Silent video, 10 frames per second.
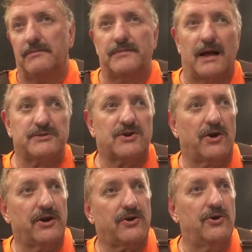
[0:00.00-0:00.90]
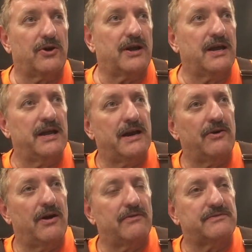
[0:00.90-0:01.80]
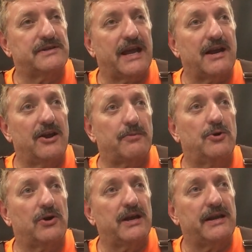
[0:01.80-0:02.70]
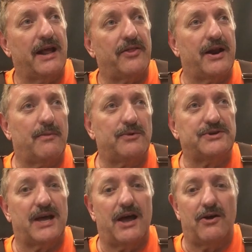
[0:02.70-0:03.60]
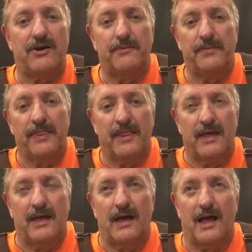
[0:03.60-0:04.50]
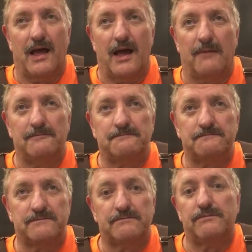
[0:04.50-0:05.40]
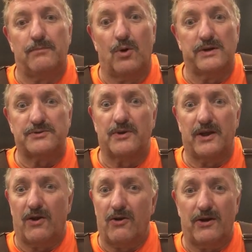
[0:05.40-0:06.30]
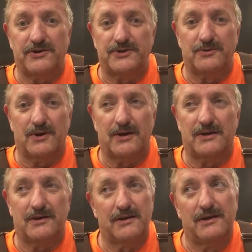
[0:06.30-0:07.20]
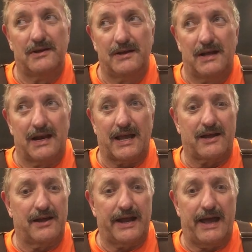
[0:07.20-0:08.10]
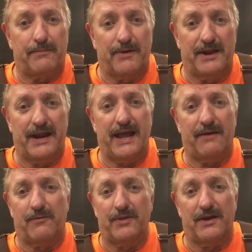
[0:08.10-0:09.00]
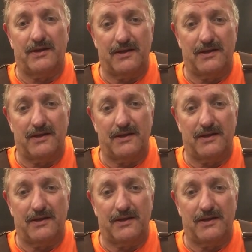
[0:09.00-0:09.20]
I'm starting to cook again, or I'm taking up cooking now that I'm retired. Boy, it's really hard to cut an apple in half with a